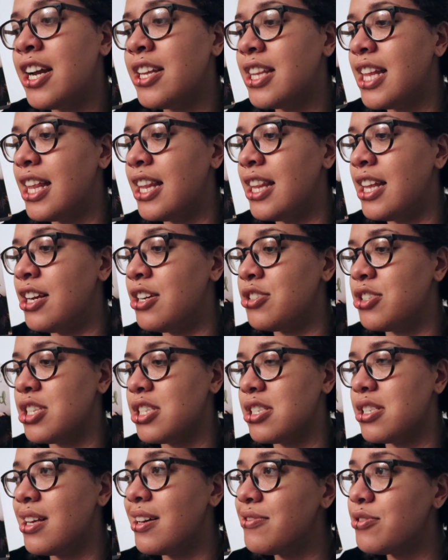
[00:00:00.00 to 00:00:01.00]
and then there's
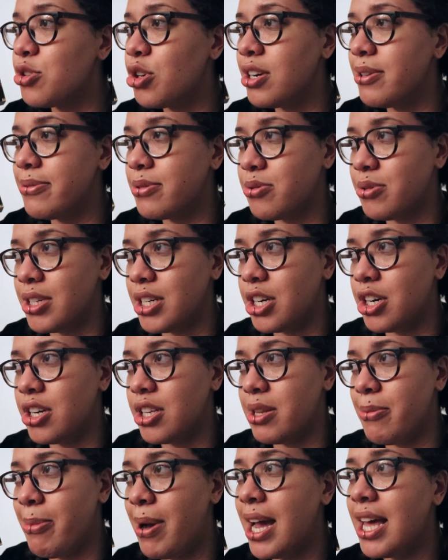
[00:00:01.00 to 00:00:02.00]
this love story between her
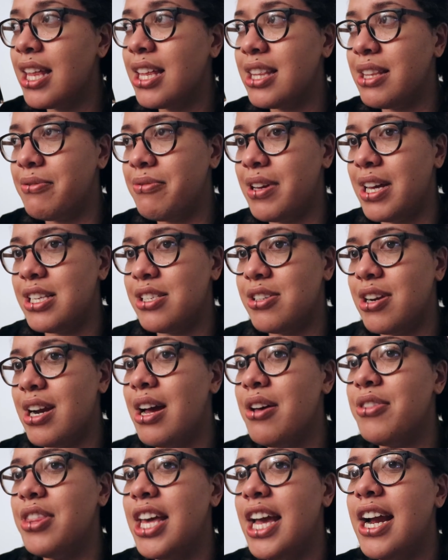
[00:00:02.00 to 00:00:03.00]
and the pilot that flies her
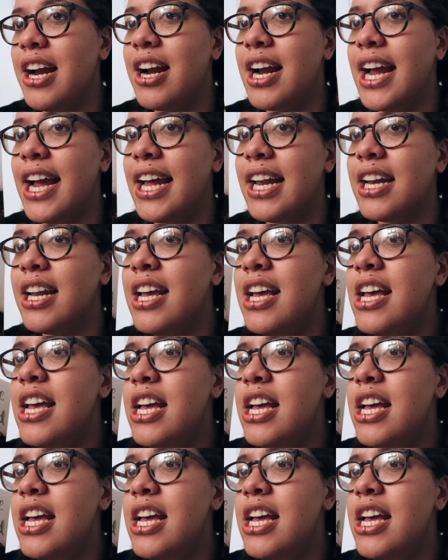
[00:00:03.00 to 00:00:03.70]
out there, and